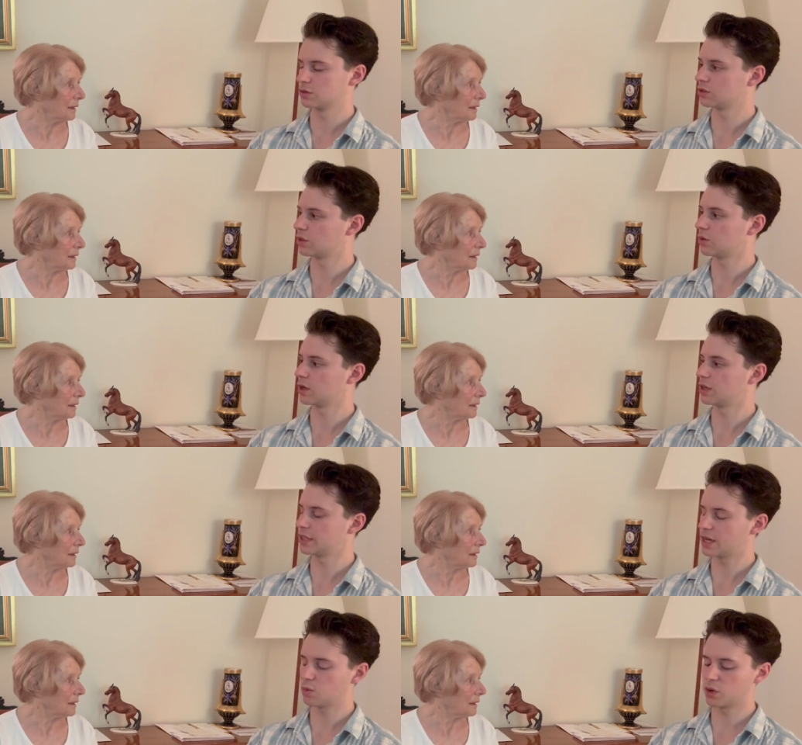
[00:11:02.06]
Speaker 1: So uh,
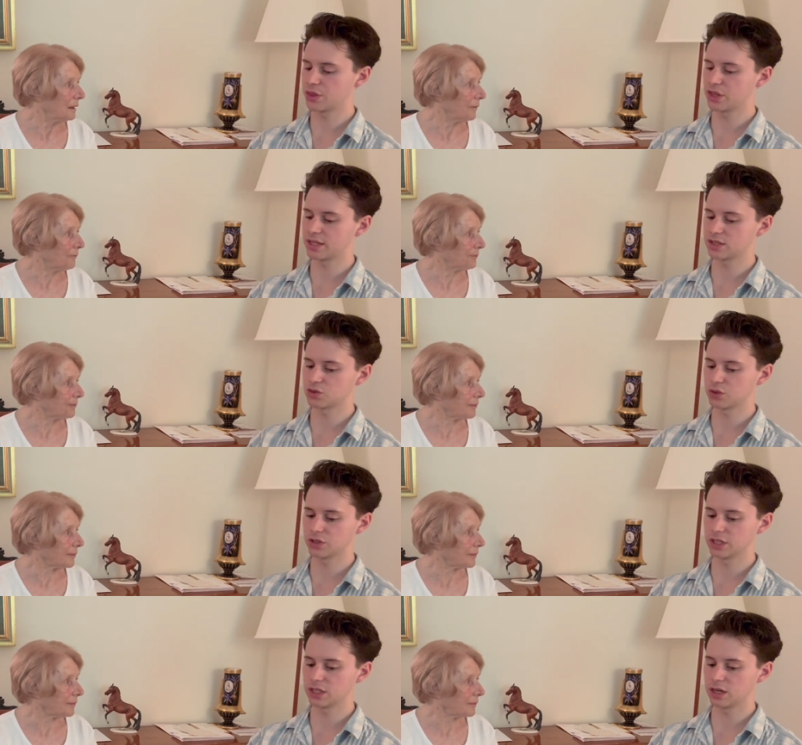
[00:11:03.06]
yeah, one thing that's
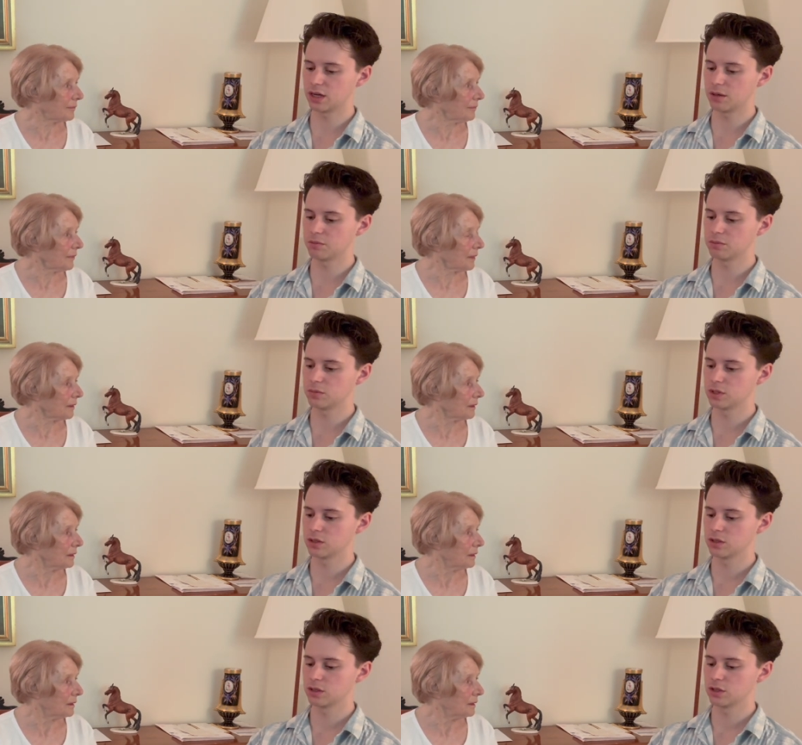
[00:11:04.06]
really, um,
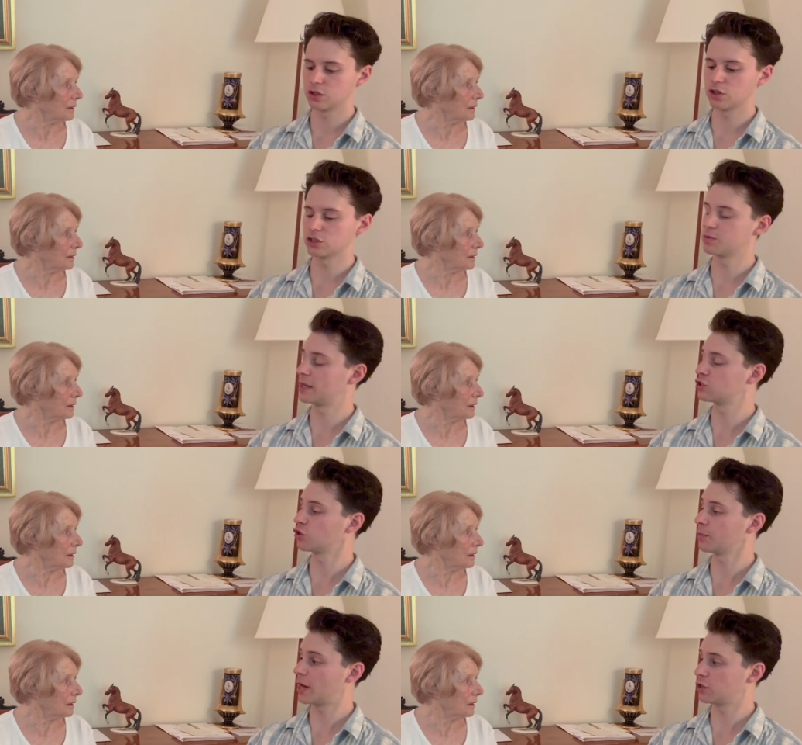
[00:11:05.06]
you know,
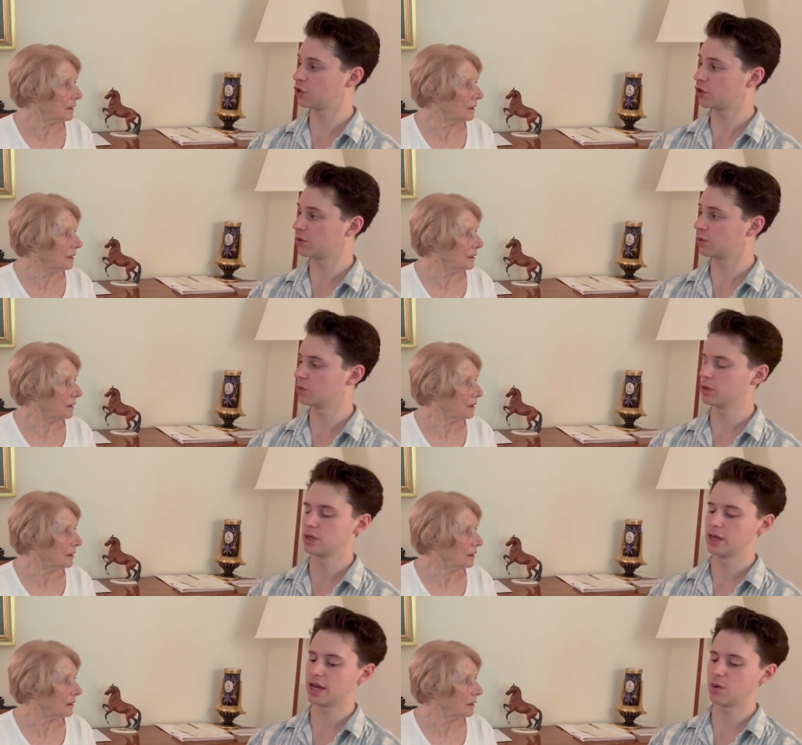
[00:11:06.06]
special about you
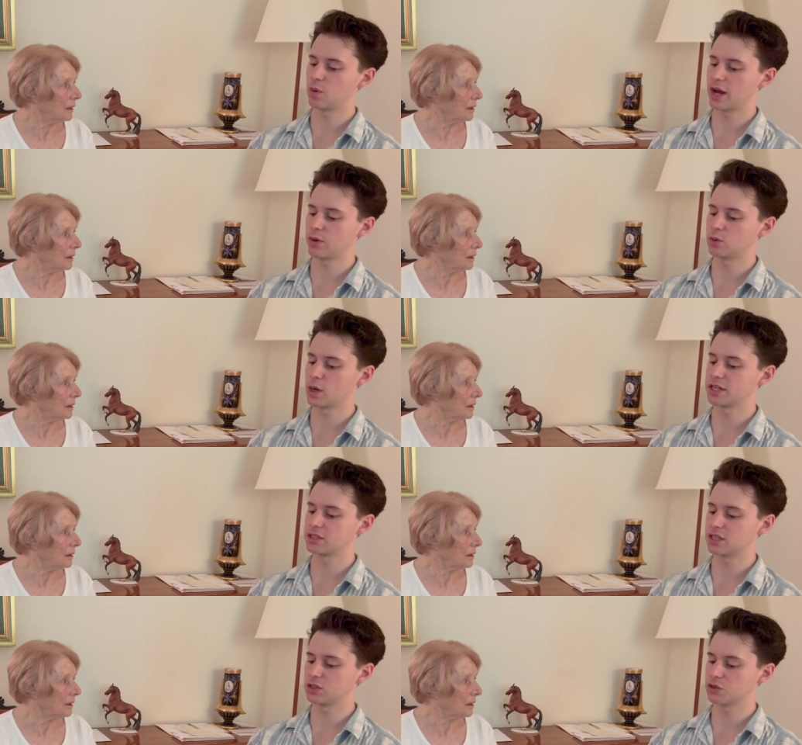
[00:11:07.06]
and why we wanted
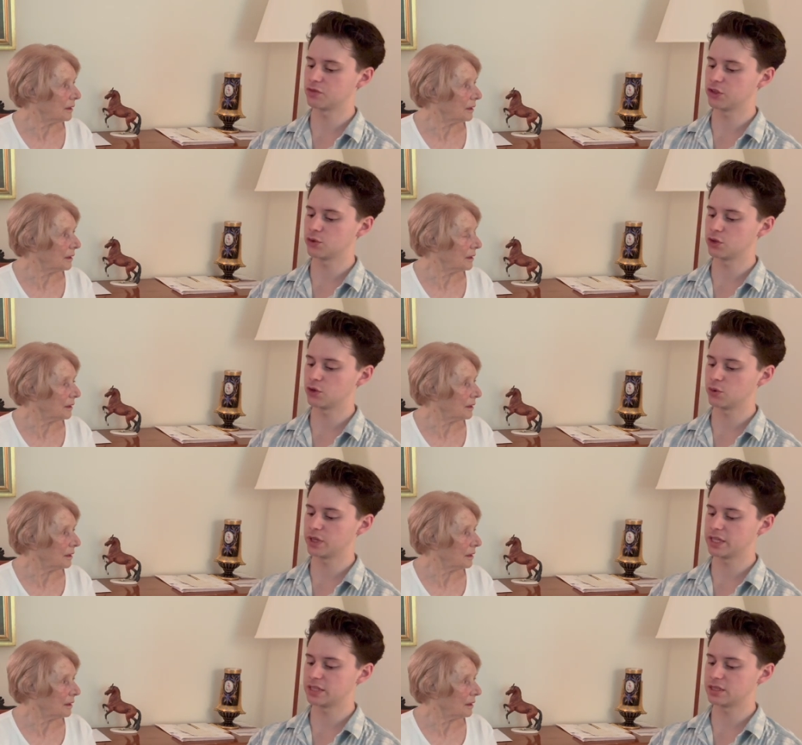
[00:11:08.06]
to interview you
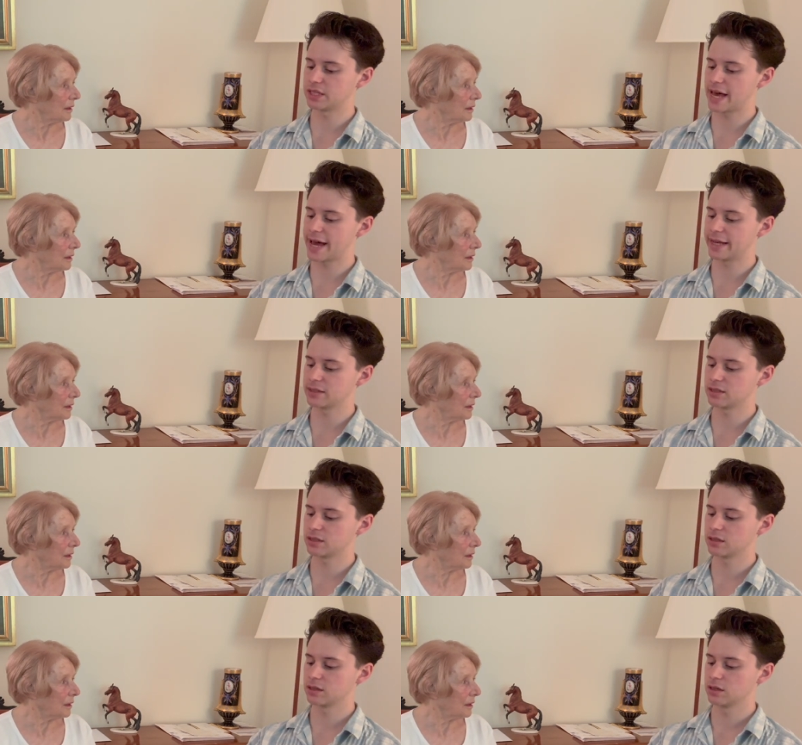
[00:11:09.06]
is that
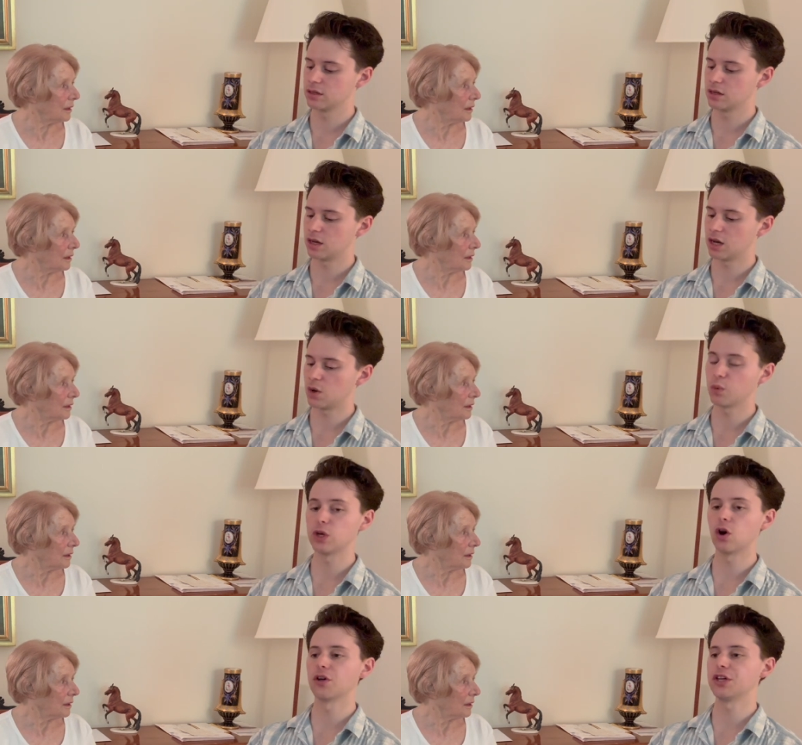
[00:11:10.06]
uh, we
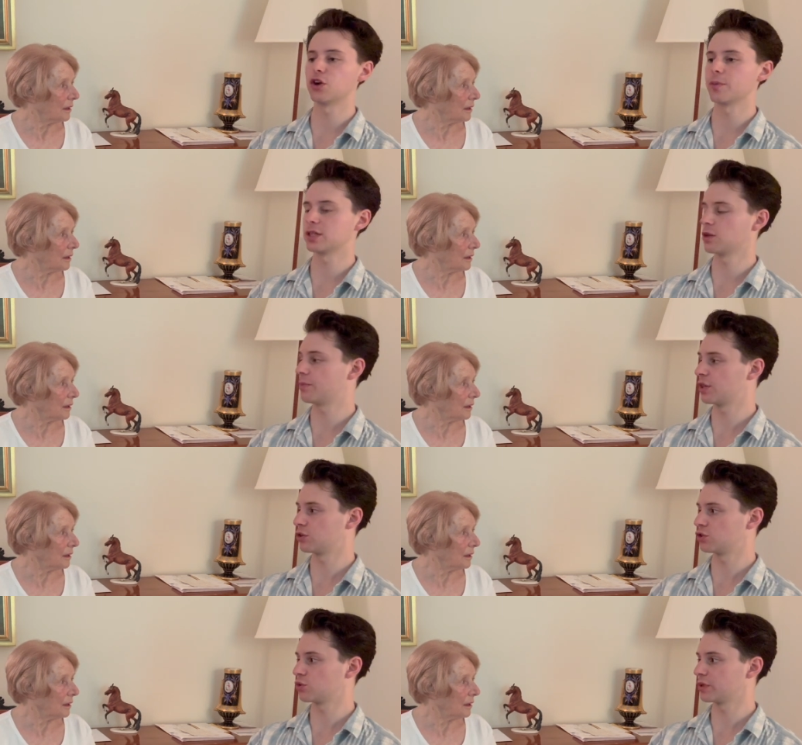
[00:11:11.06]
all hear about the Mother
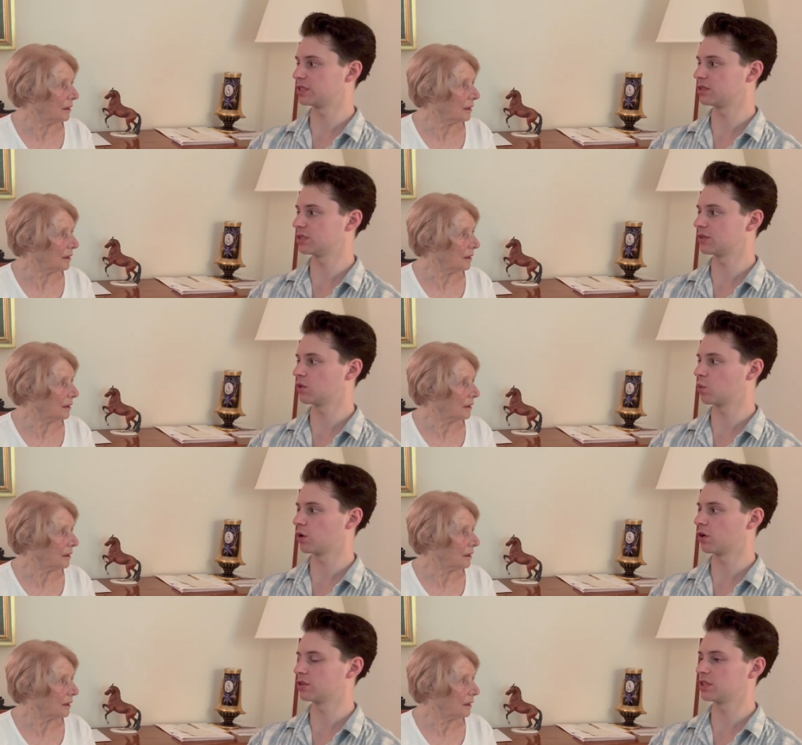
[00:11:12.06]
Teresa's of the
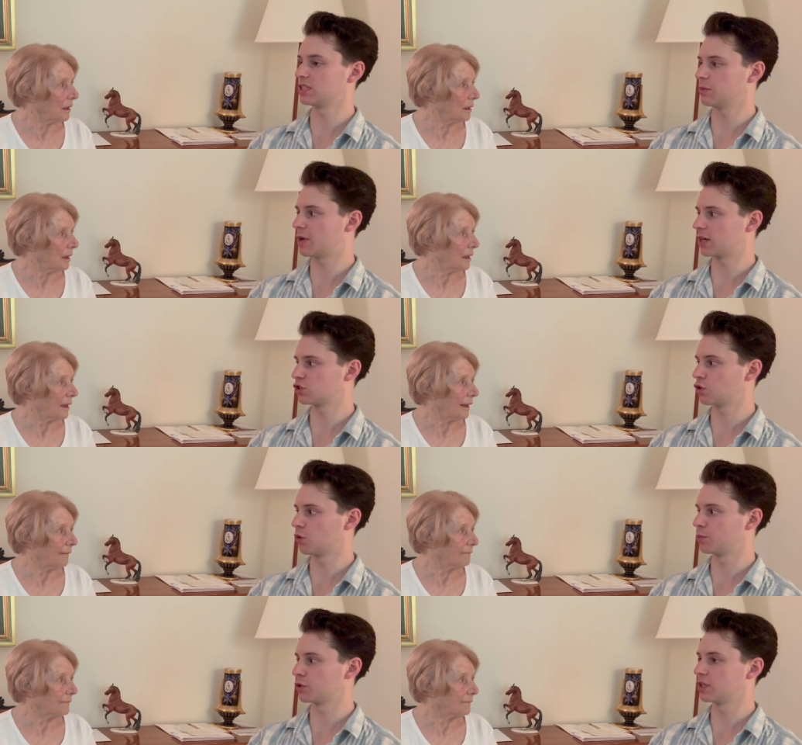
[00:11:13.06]
world, the Deepak
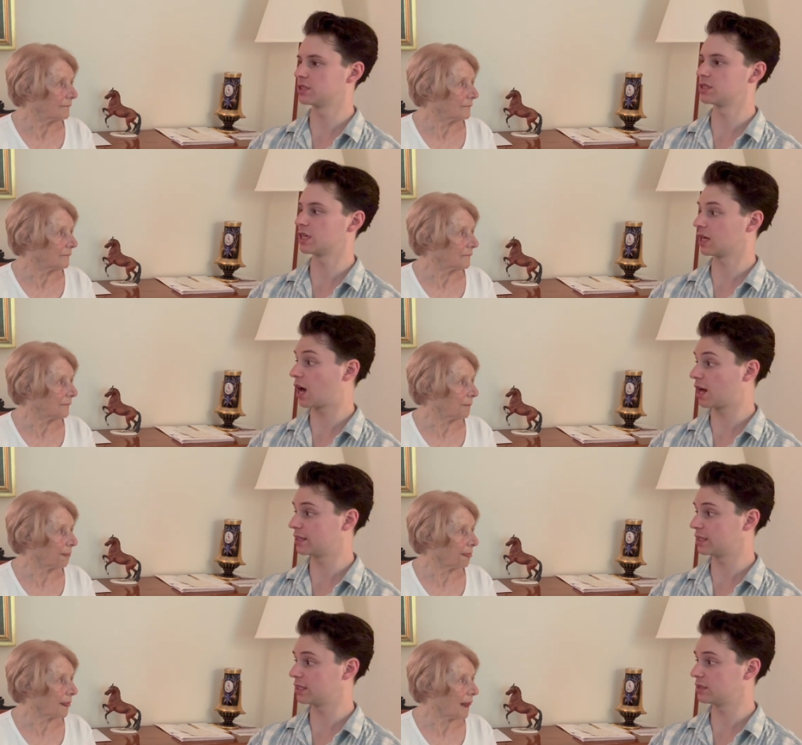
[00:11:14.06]
Chopra's, the
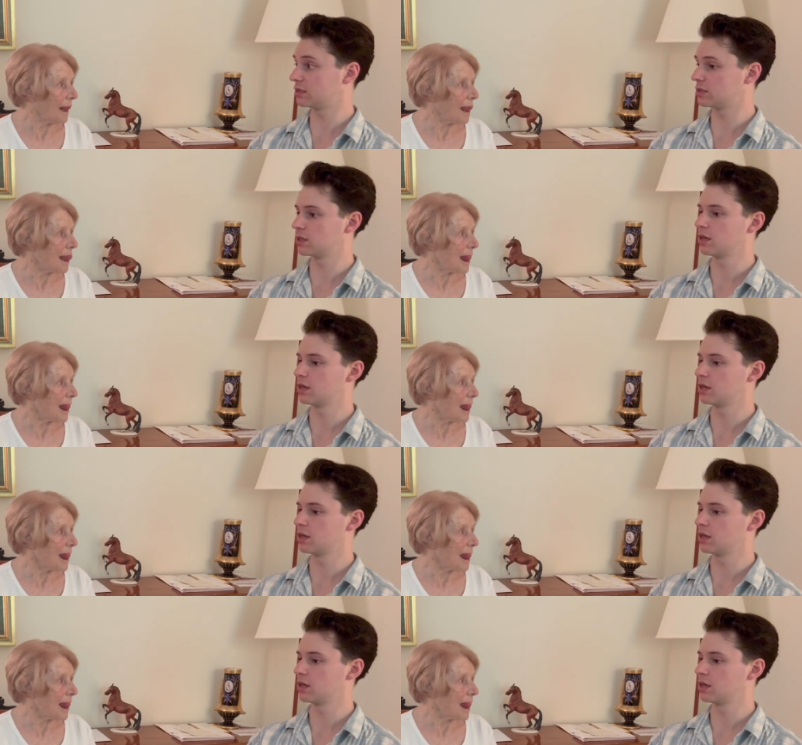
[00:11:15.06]
Gandhis,